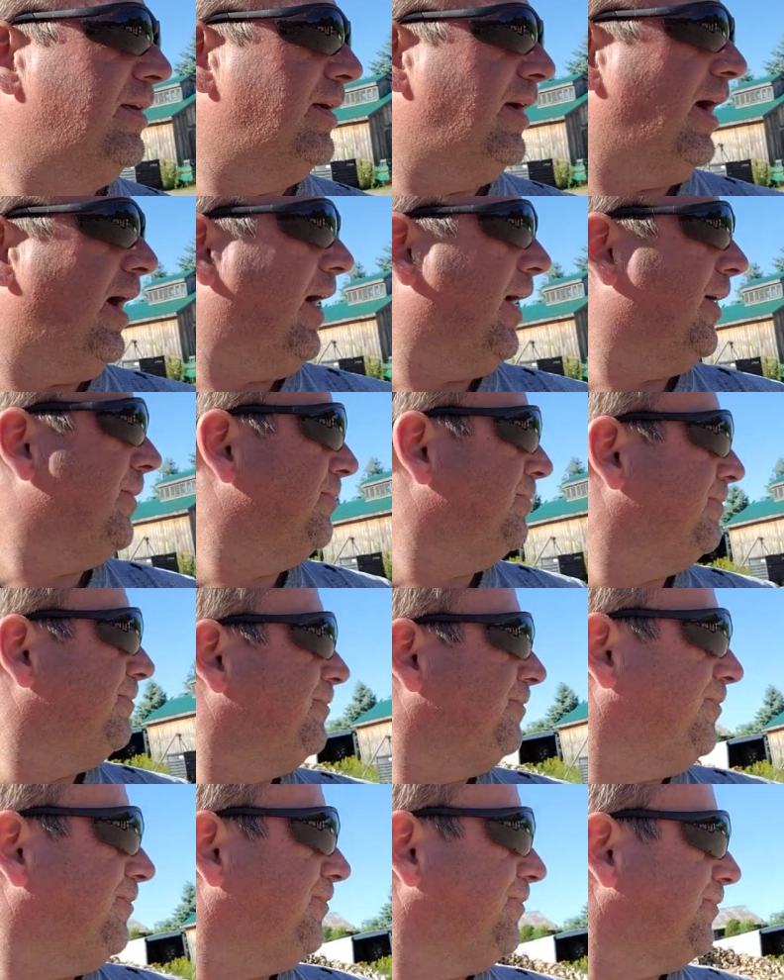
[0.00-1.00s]
Um,
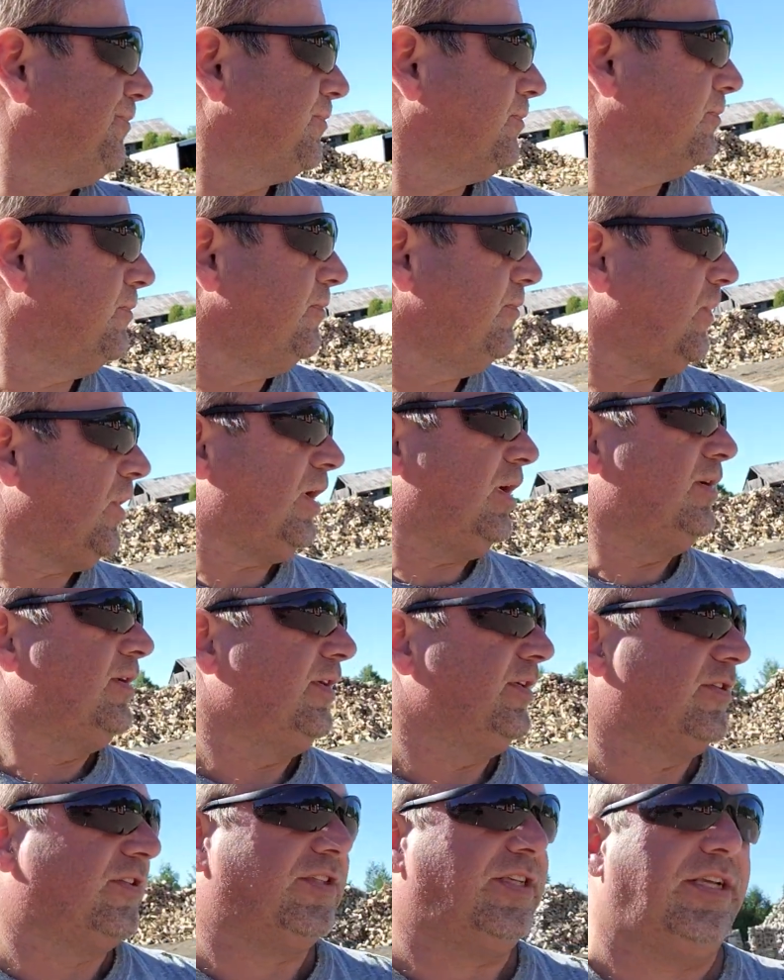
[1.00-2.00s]

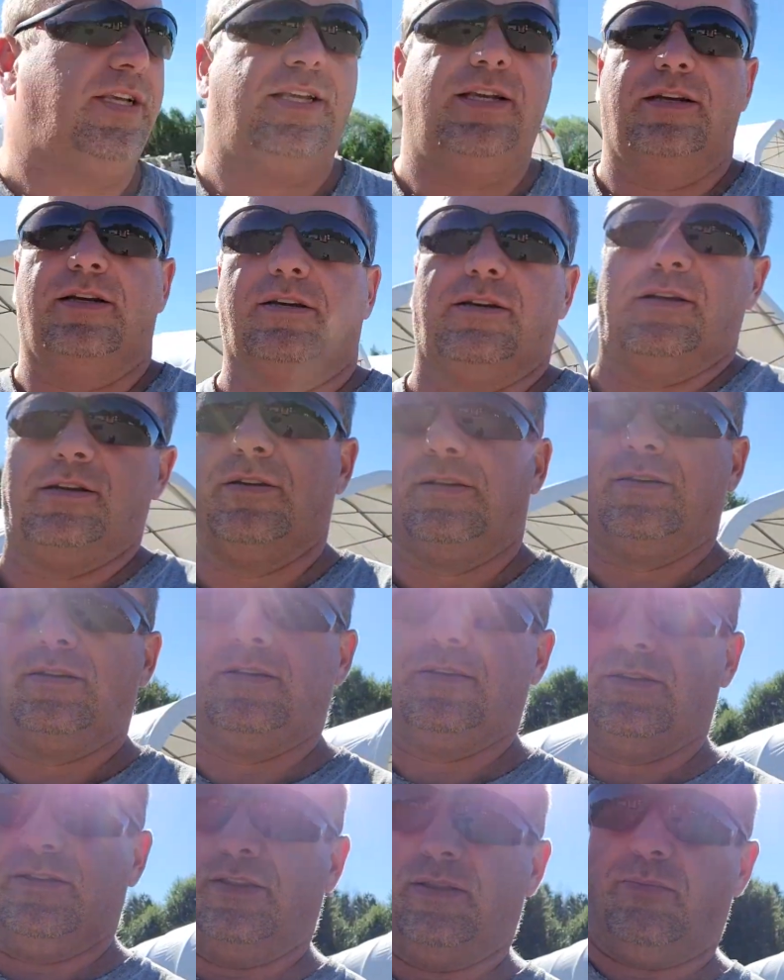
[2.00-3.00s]
you see here,
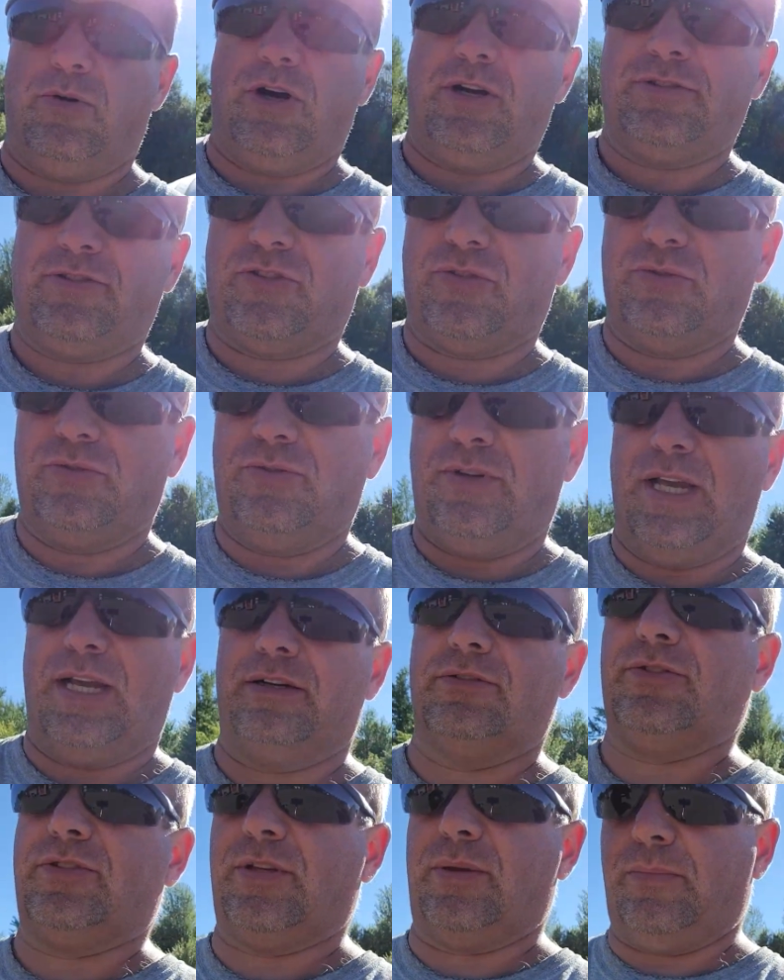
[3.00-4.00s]
the boss threw
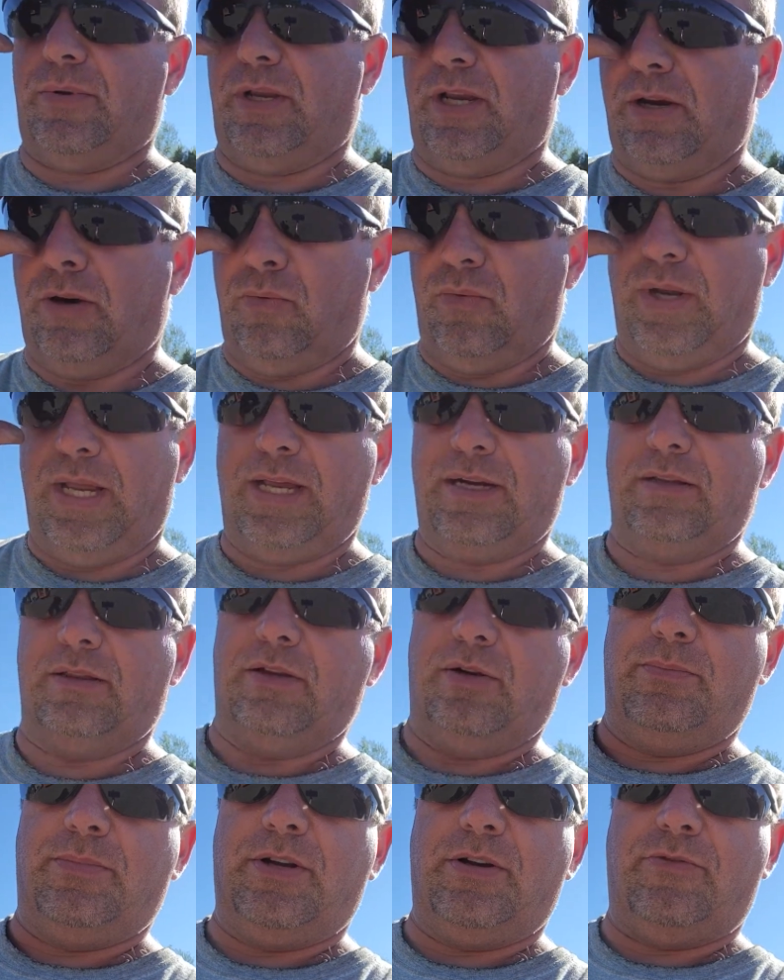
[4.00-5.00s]
down some here. We had a
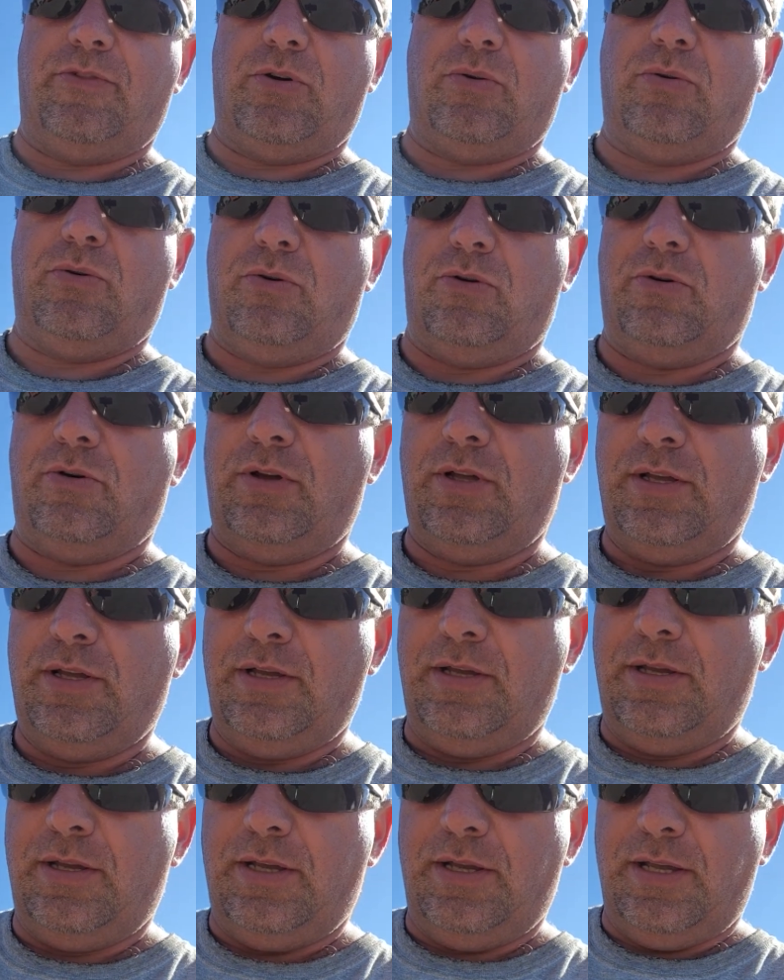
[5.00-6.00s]
little bit of a hole
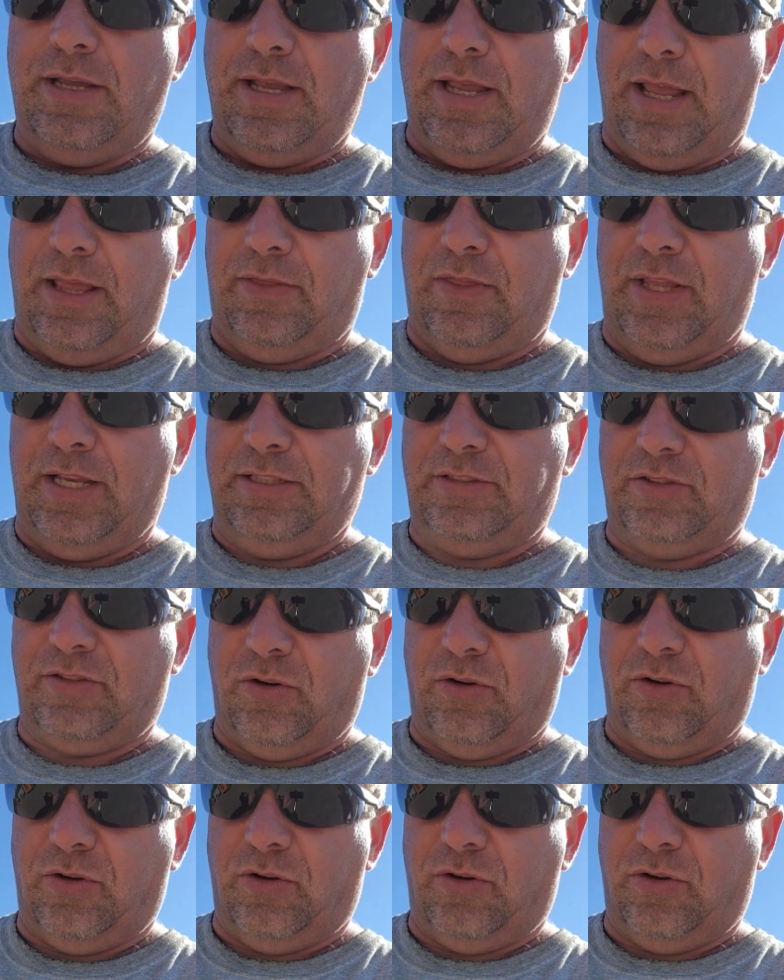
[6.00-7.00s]
and this,
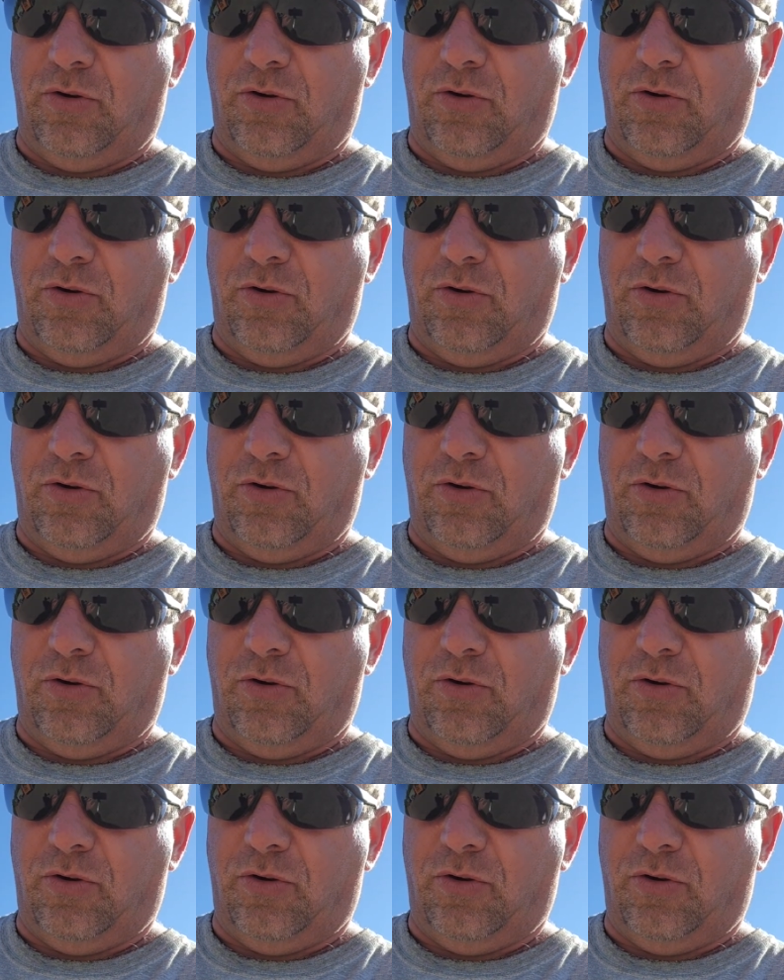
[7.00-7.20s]
all we